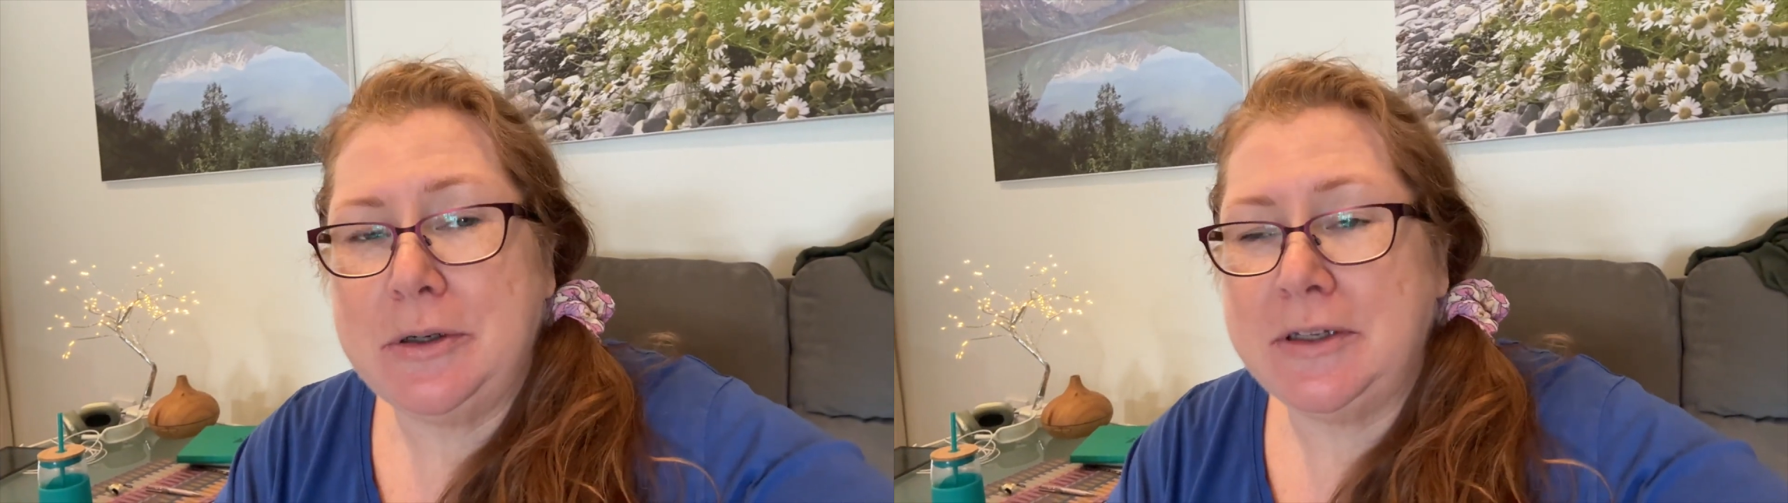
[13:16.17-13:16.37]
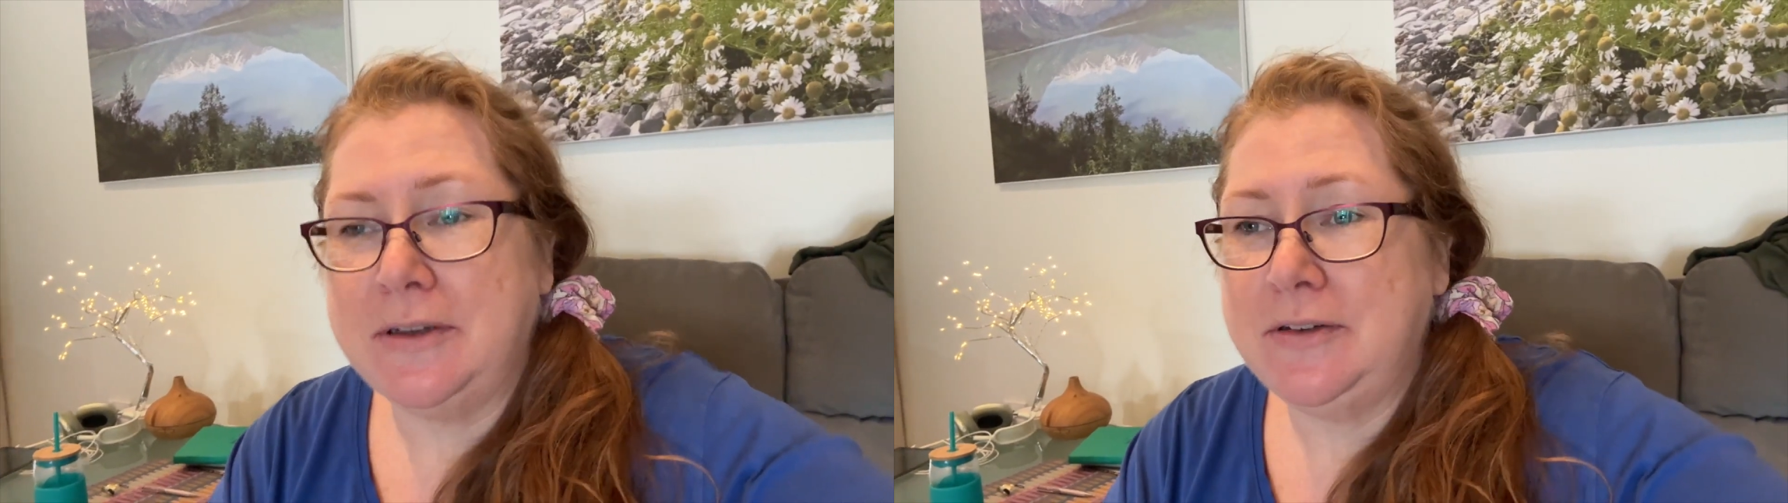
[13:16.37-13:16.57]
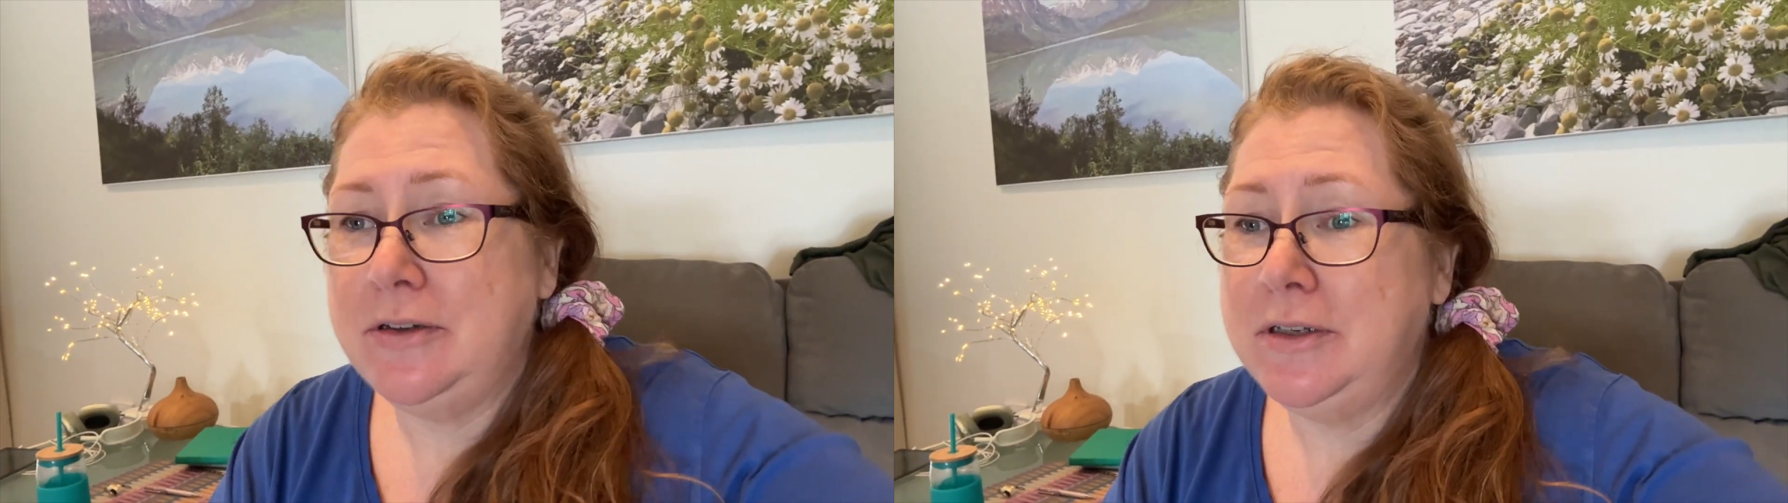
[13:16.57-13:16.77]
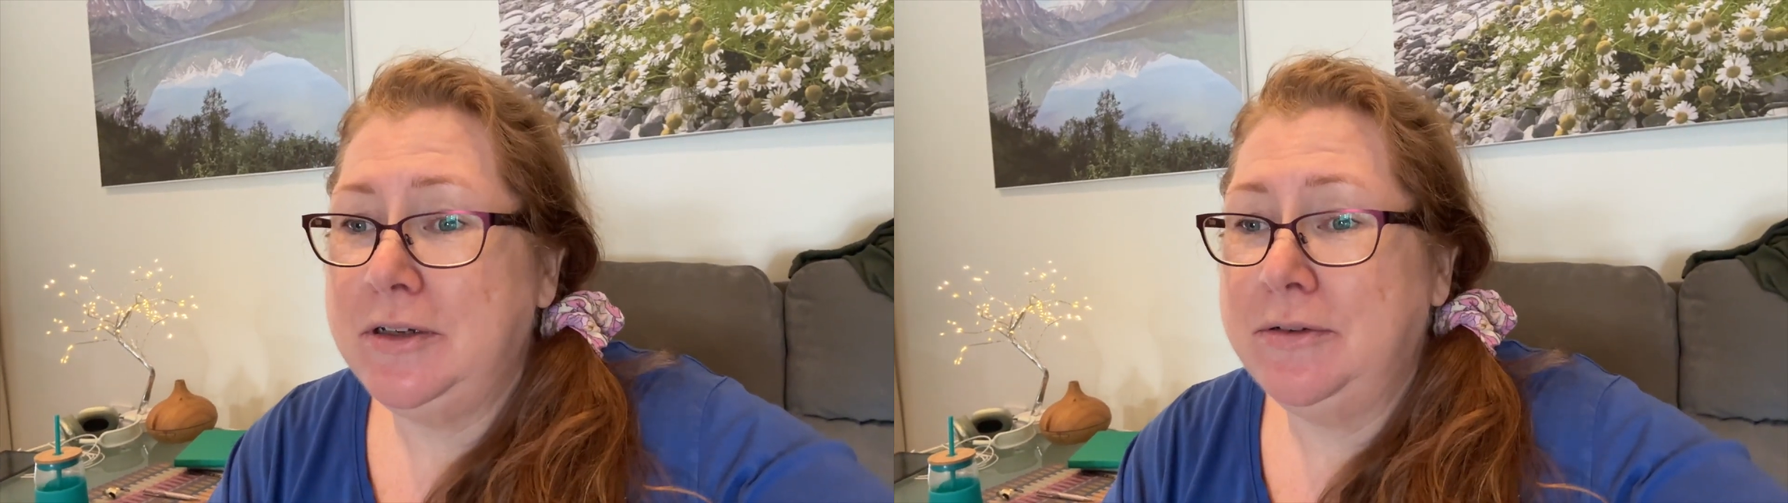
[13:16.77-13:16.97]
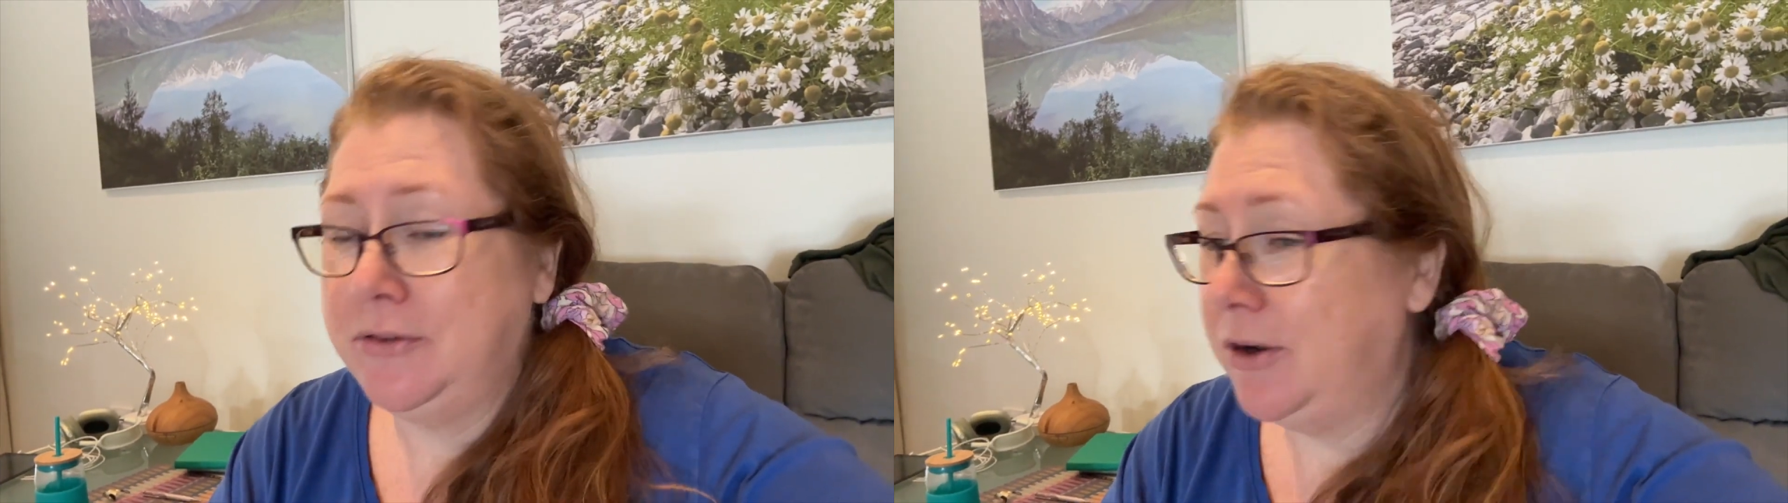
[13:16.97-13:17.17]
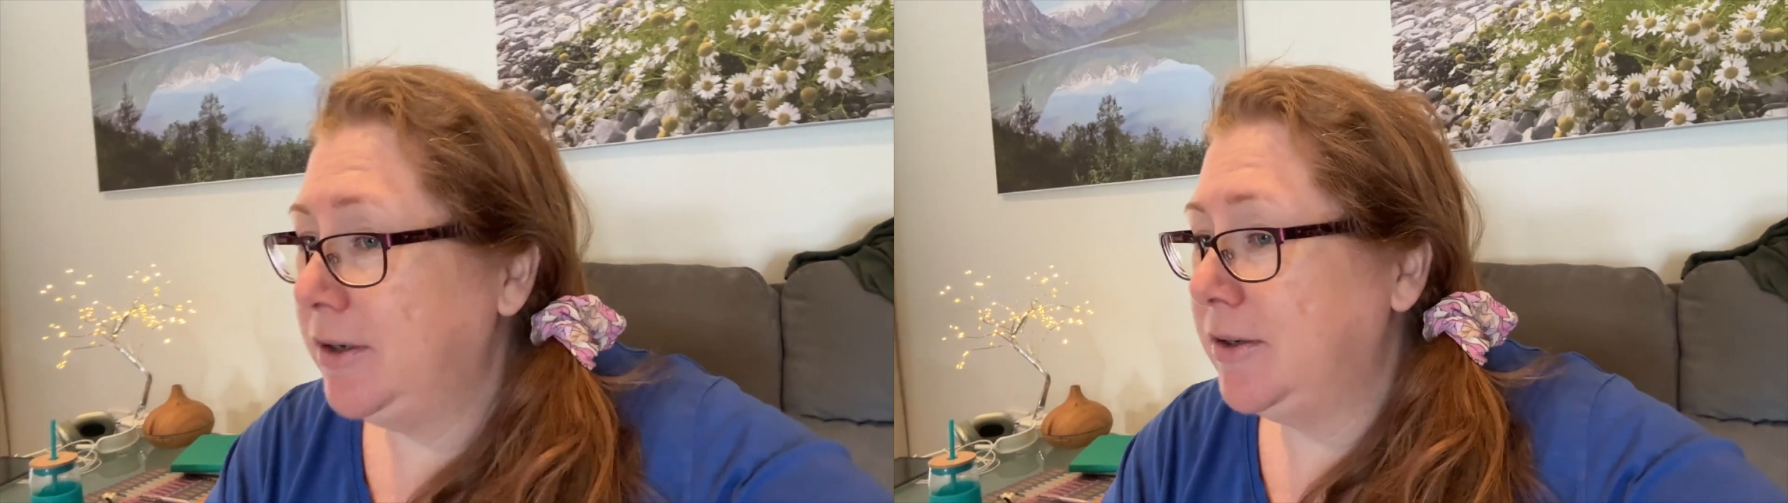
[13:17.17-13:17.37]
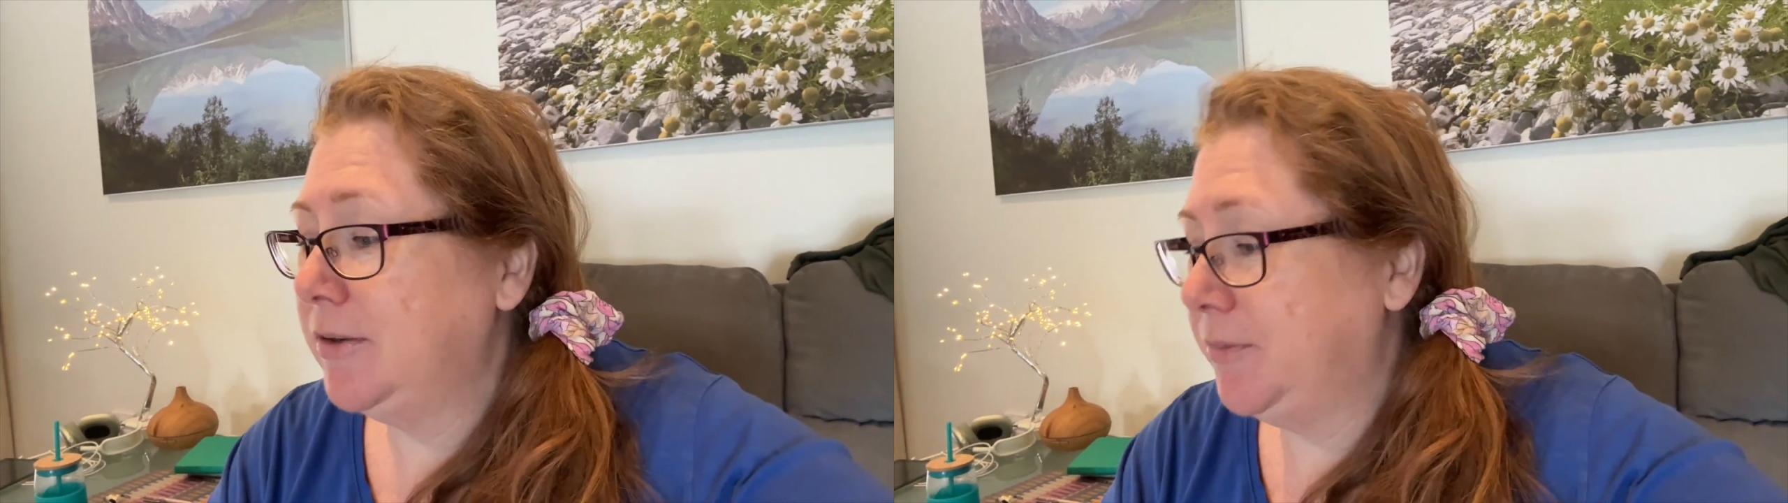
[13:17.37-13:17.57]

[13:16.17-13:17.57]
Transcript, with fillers: As I certainly find